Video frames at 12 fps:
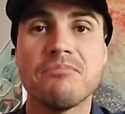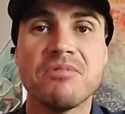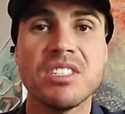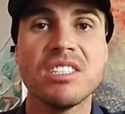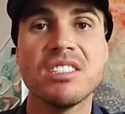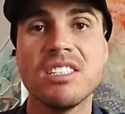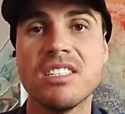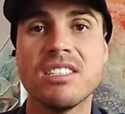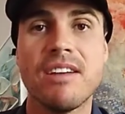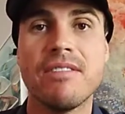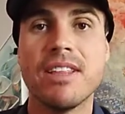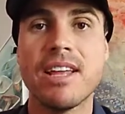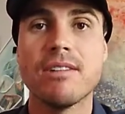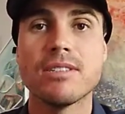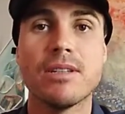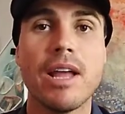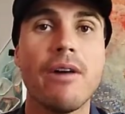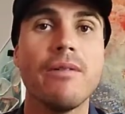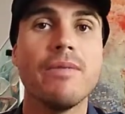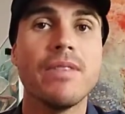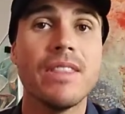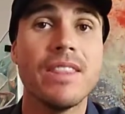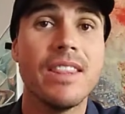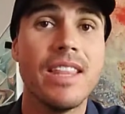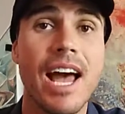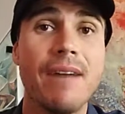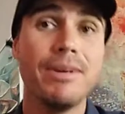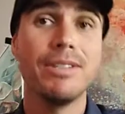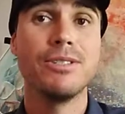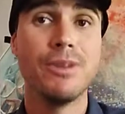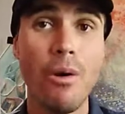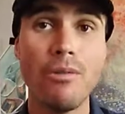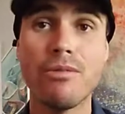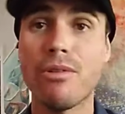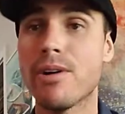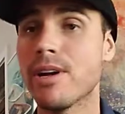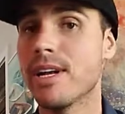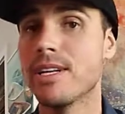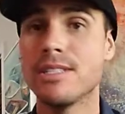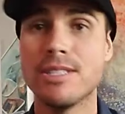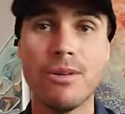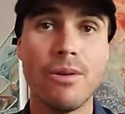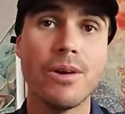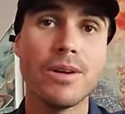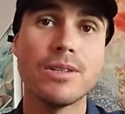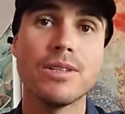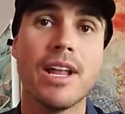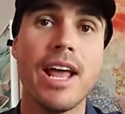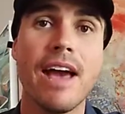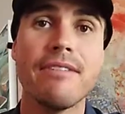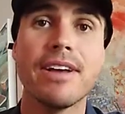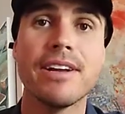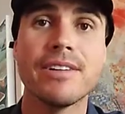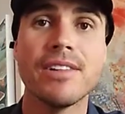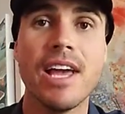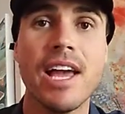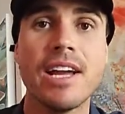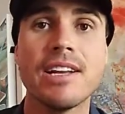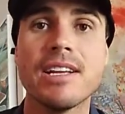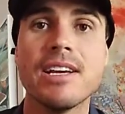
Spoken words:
60 to 70,000. Now that means you own for it. It's yours. A half acre land.